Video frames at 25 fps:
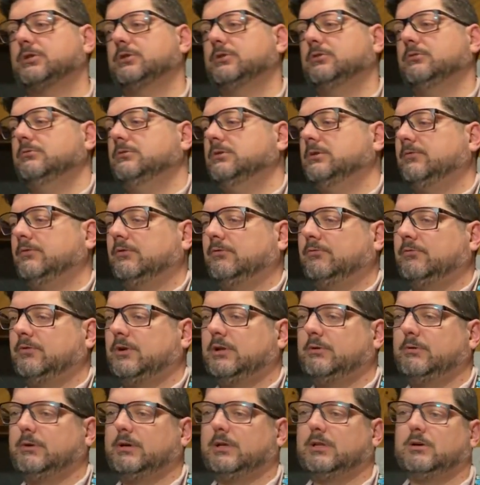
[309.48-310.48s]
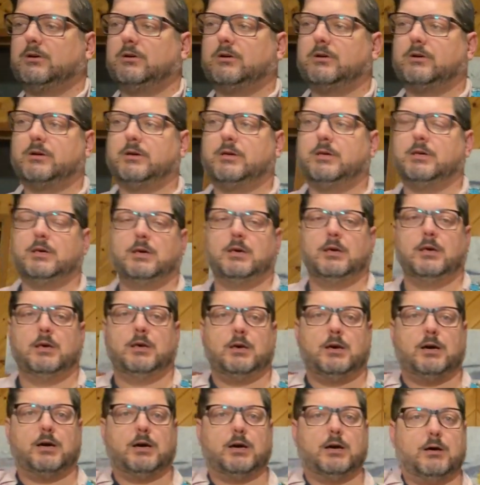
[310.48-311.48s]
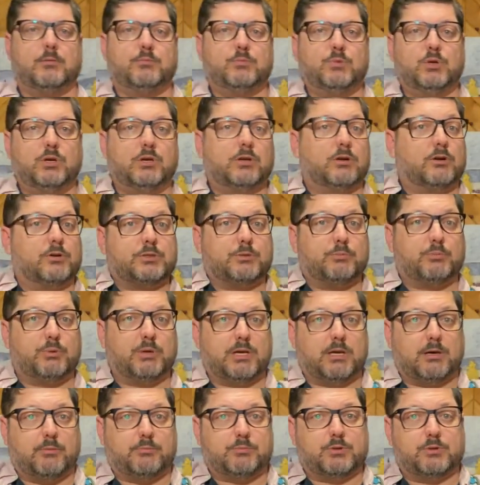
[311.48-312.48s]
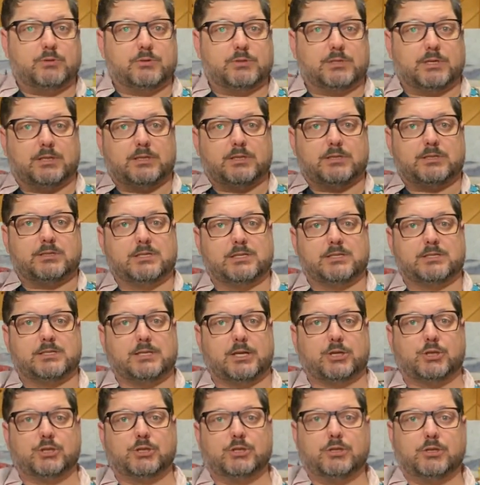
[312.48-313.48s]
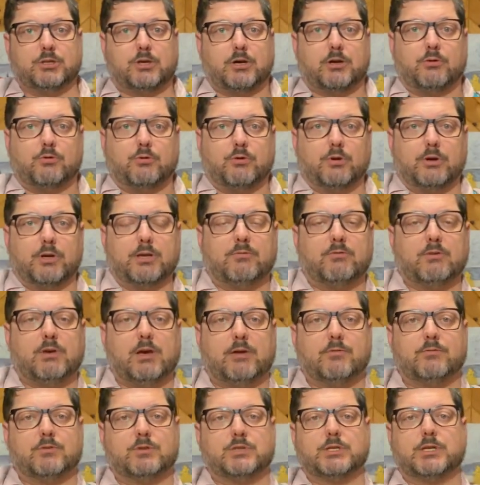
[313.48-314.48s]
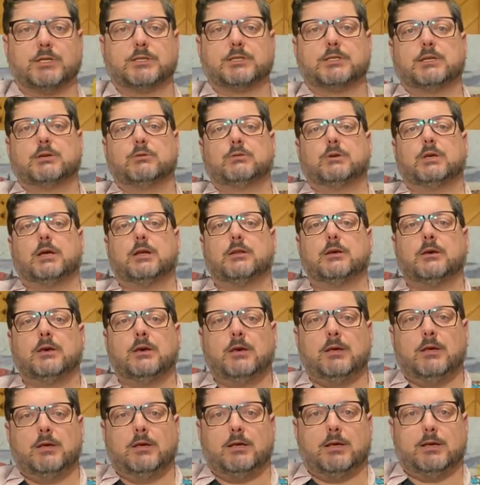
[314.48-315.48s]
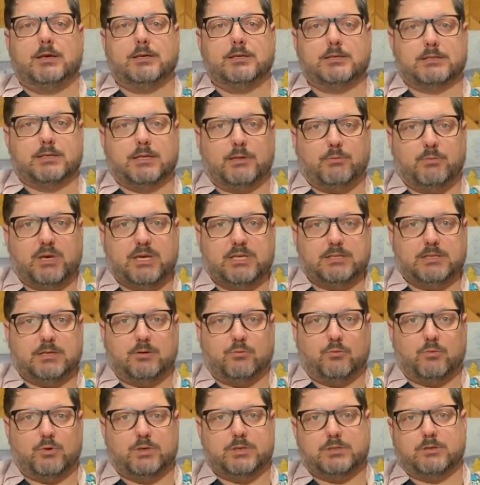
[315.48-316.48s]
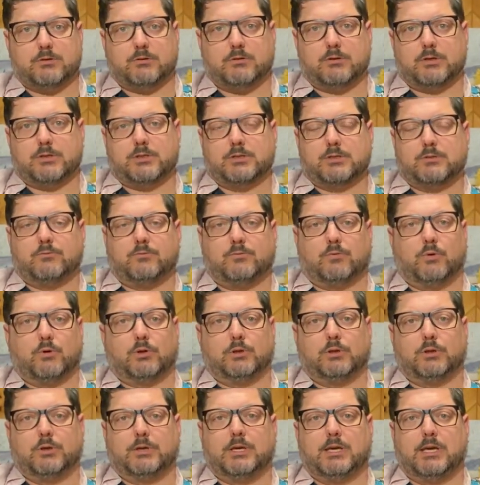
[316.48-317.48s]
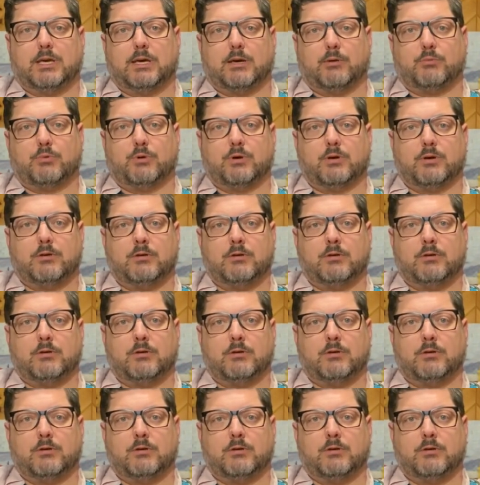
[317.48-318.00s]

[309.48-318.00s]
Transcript: tunes, if you're following along. You can also pick up tunes like this. The session.org, if you haven't checked it out yet, is an amazing resource for looking up